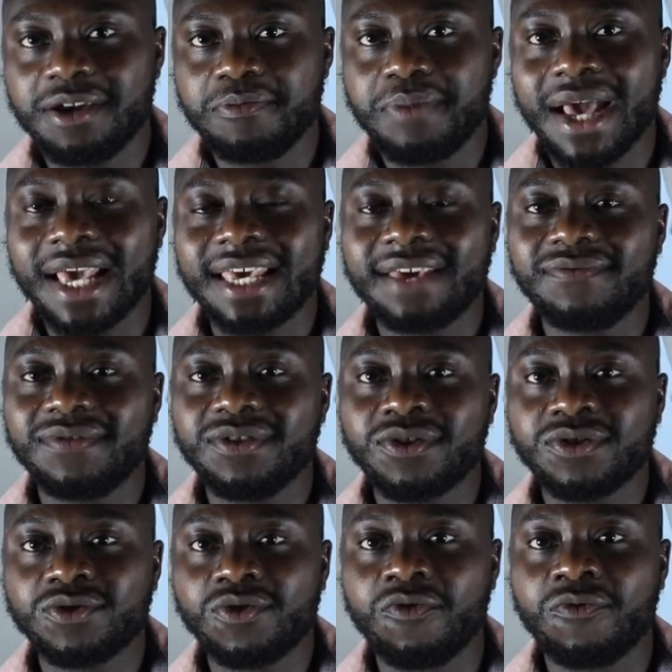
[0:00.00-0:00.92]
by
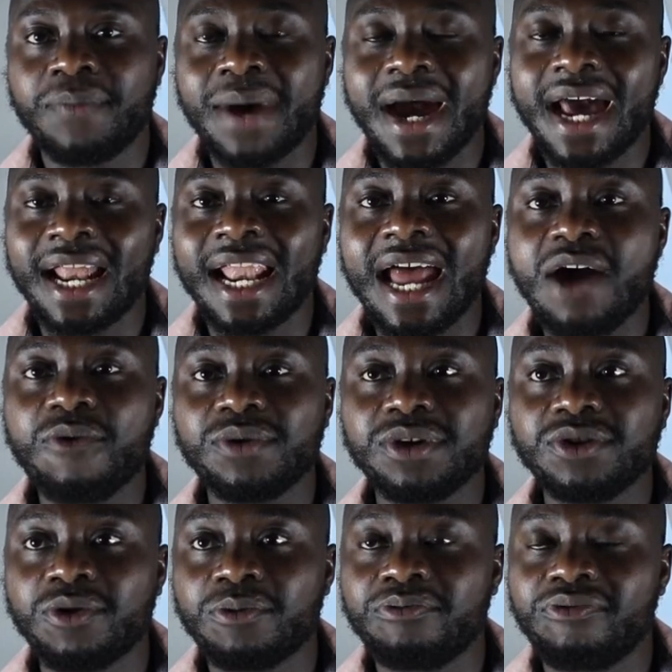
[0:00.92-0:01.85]

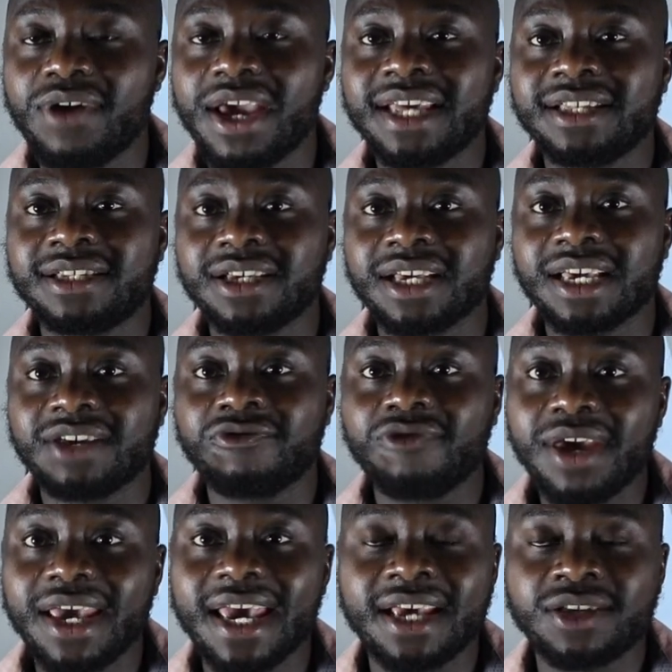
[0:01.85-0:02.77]
allowing your brain to
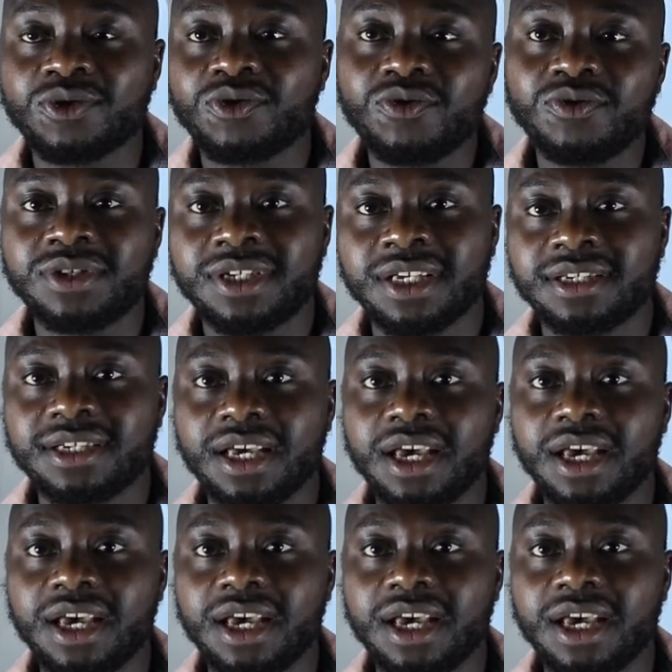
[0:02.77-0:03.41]
create excuses.